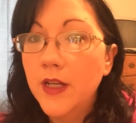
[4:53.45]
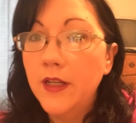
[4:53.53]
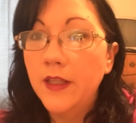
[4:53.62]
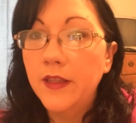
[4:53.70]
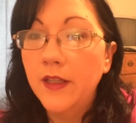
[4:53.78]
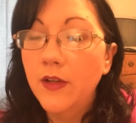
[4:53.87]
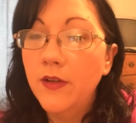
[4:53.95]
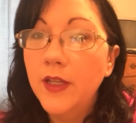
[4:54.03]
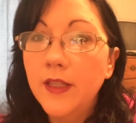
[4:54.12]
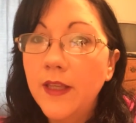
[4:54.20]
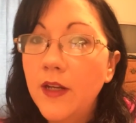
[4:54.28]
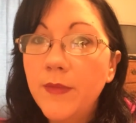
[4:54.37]
And I think,
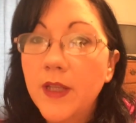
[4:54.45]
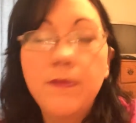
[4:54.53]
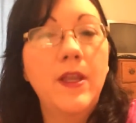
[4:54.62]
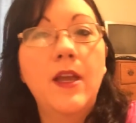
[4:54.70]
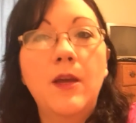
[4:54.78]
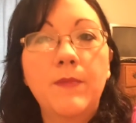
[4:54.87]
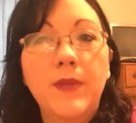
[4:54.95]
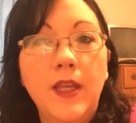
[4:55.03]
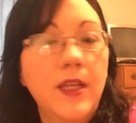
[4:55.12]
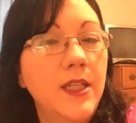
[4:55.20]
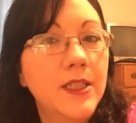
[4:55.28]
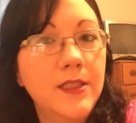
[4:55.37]
okay, that'll make me happy.
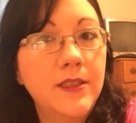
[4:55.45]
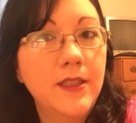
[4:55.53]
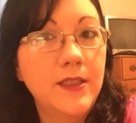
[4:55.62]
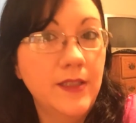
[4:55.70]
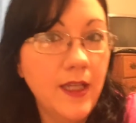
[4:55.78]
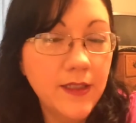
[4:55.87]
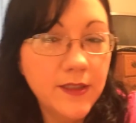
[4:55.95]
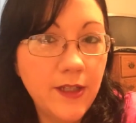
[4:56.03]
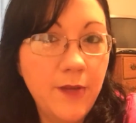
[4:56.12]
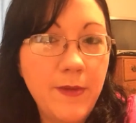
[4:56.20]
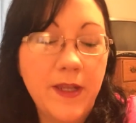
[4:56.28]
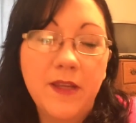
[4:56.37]
And it's, it's, that's
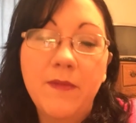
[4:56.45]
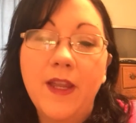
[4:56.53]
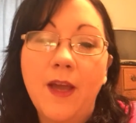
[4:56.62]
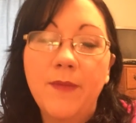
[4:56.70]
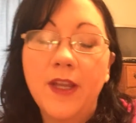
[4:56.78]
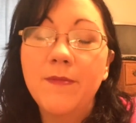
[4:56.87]
not making me happy.